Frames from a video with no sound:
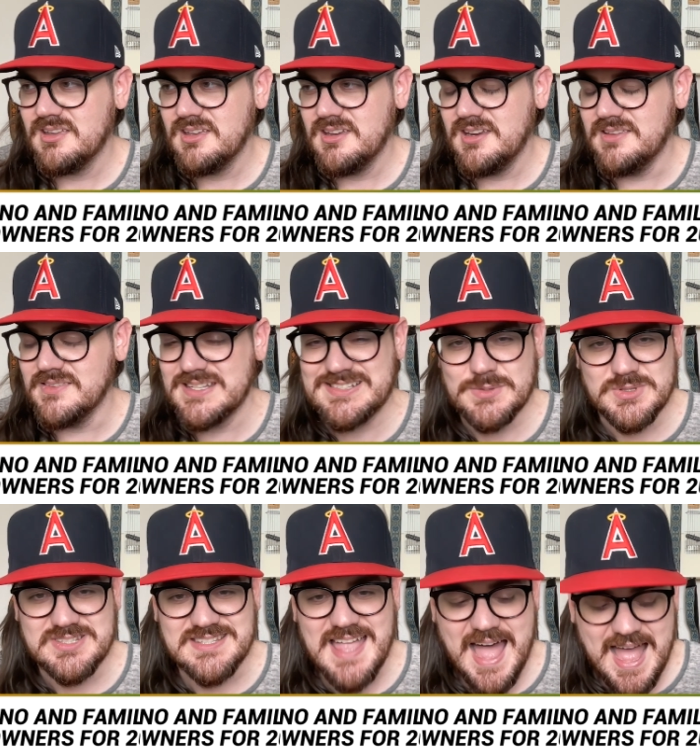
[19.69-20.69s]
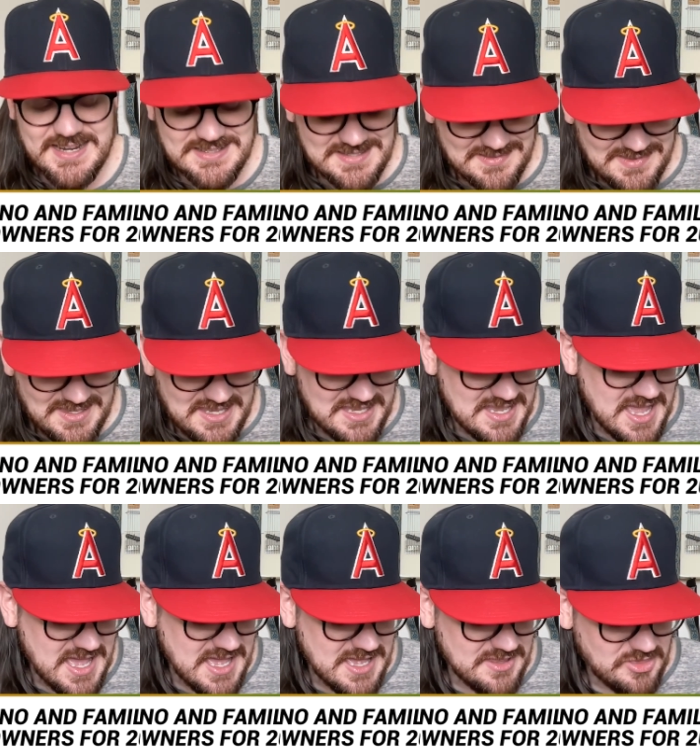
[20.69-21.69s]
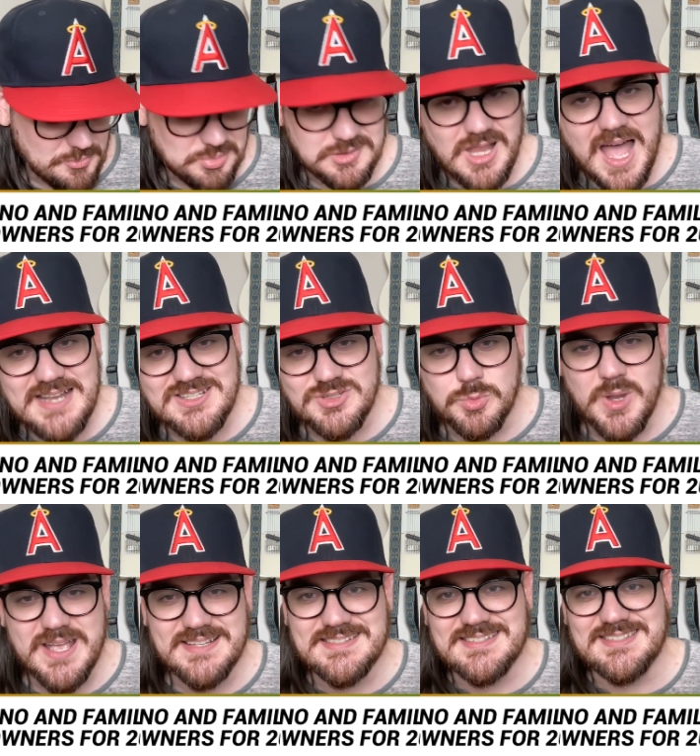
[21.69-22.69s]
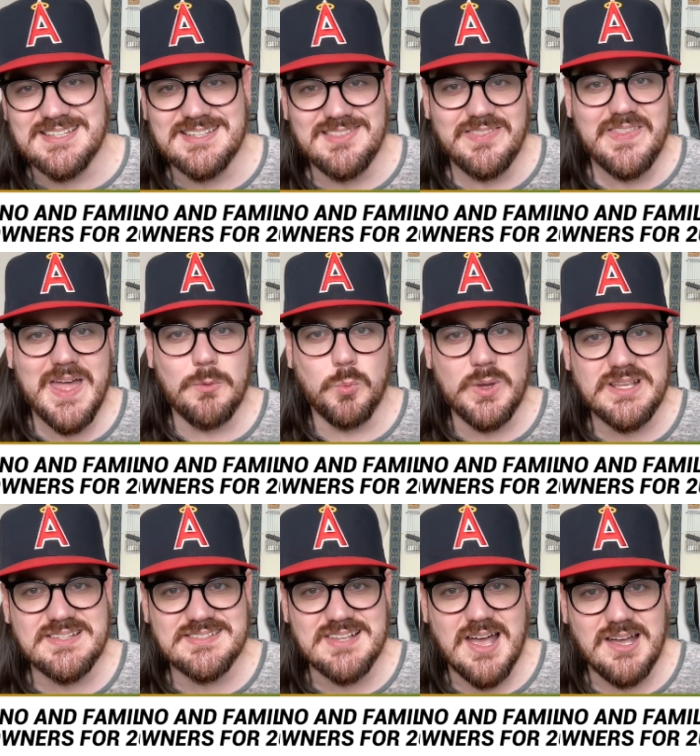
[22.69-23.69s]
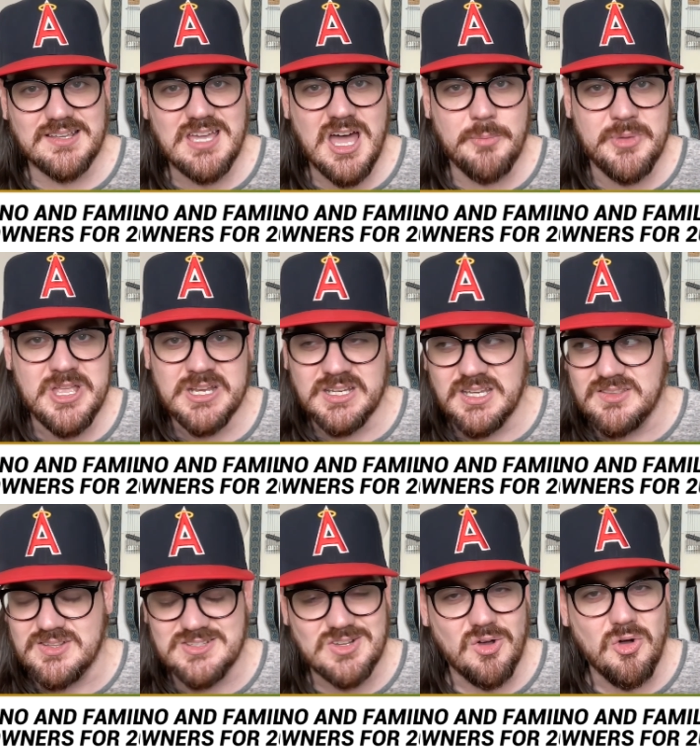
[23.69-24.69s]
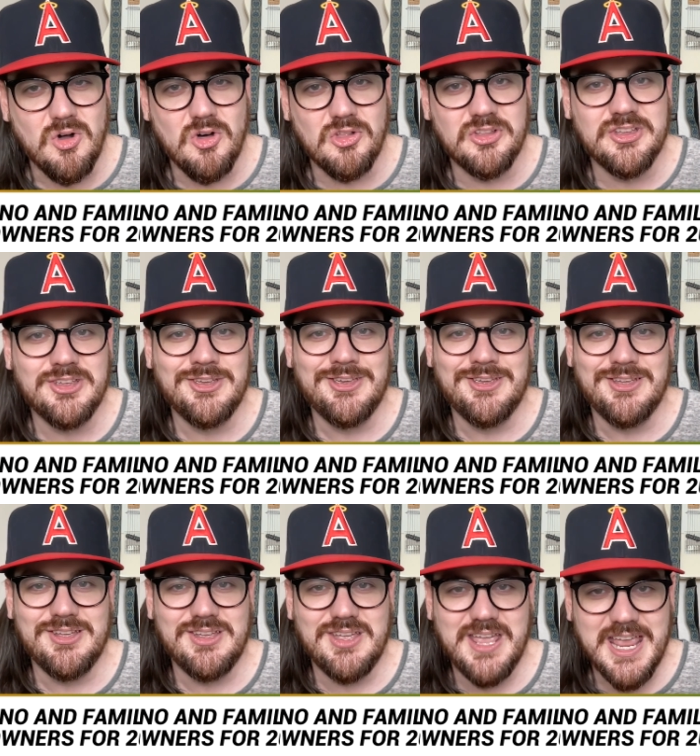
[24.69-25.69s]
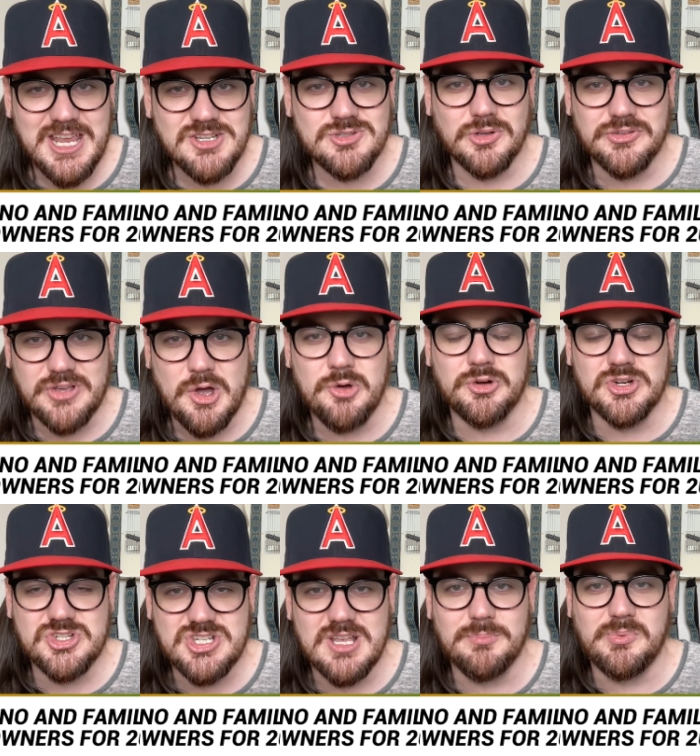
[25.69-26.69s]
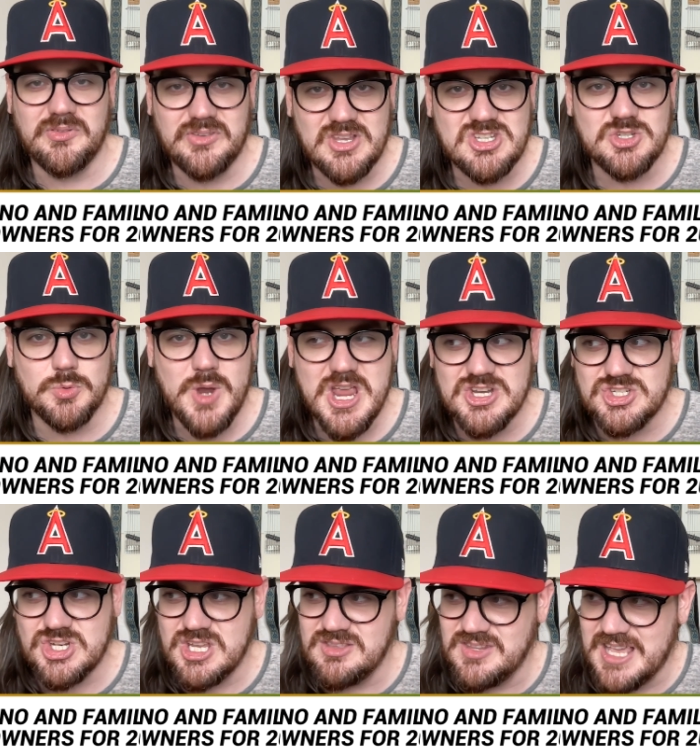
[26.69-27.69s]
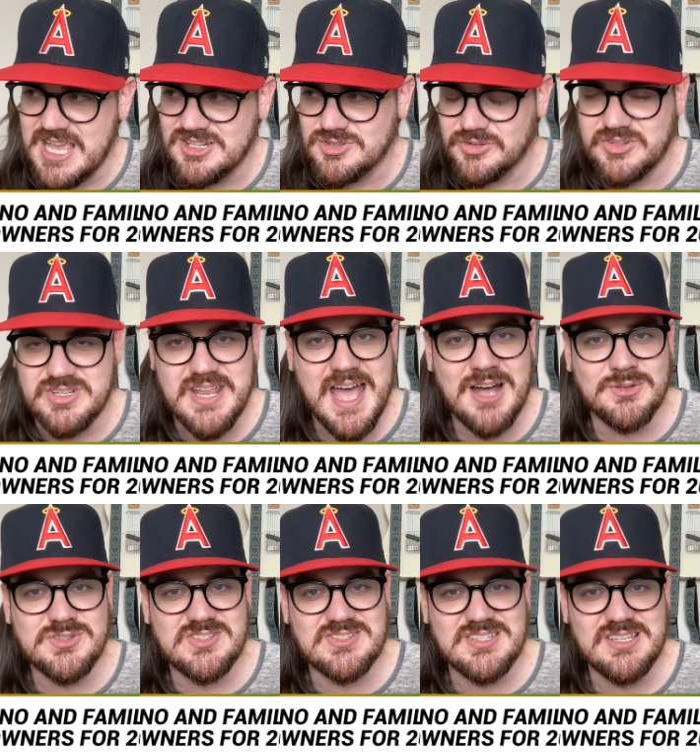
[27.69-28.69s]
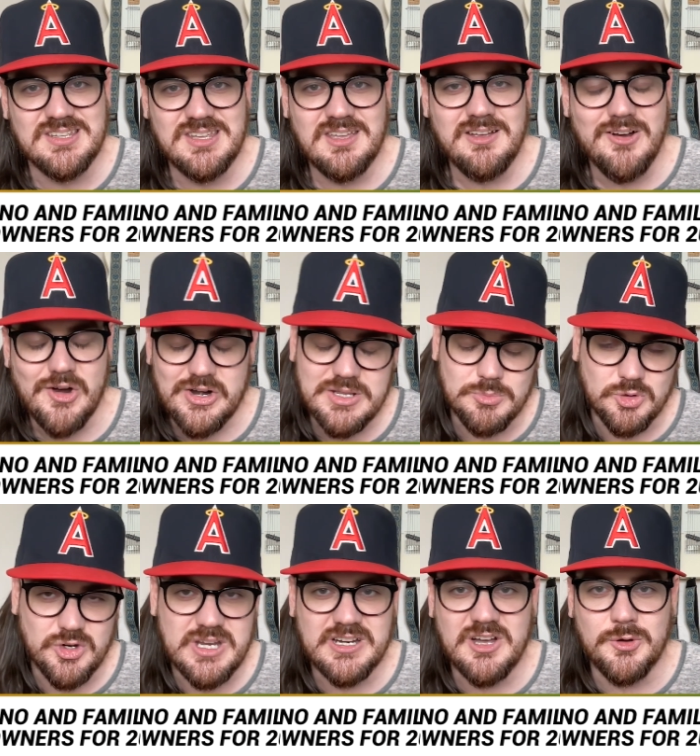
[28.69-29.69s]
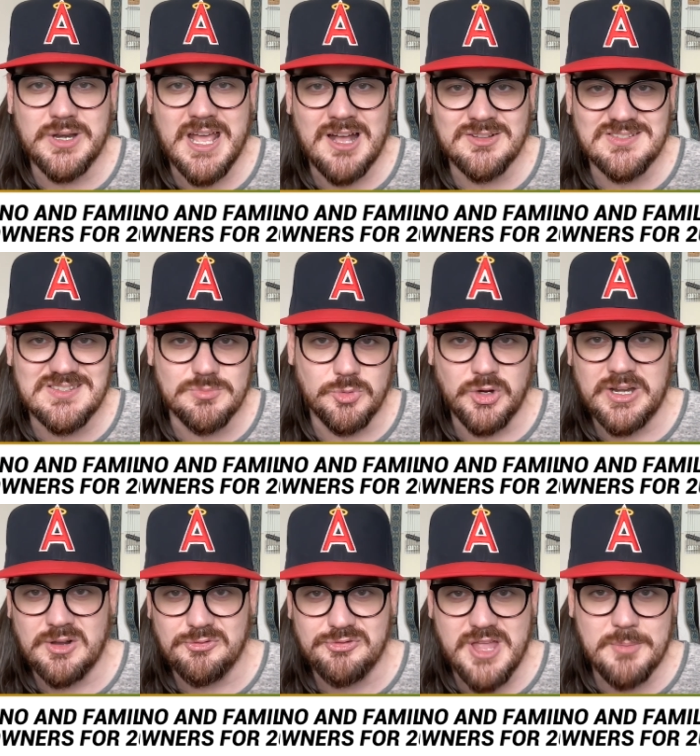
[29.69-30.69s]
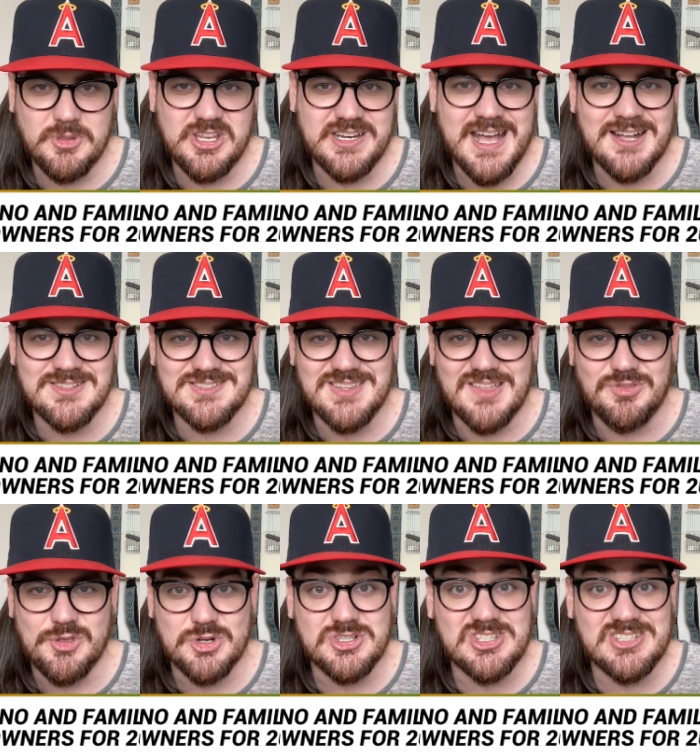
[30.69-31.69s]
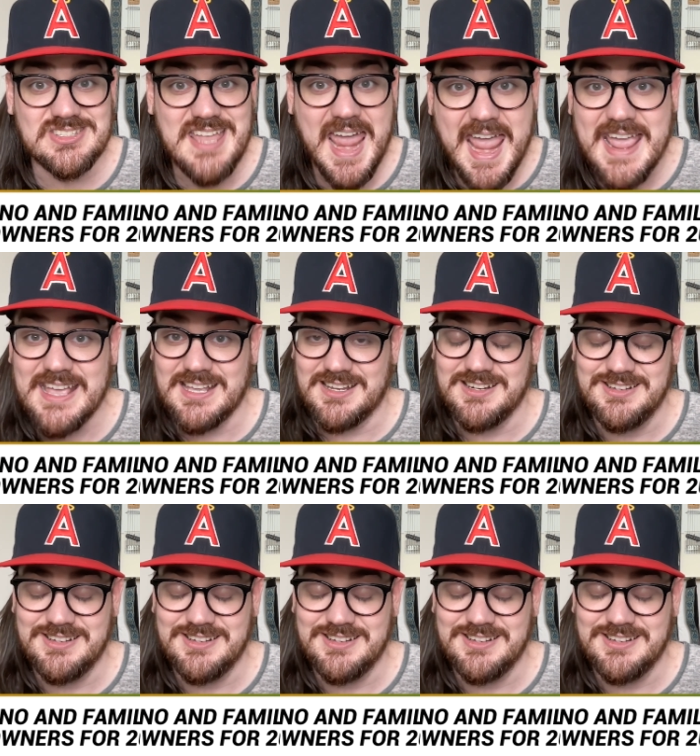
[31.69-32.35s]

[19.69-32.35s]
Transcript: And this was not the uh, the plot twist that we saw coming in this whole Angels ownership situation. The Angels announced, Arte Moreno announced, the Moreno family announced that they're staying.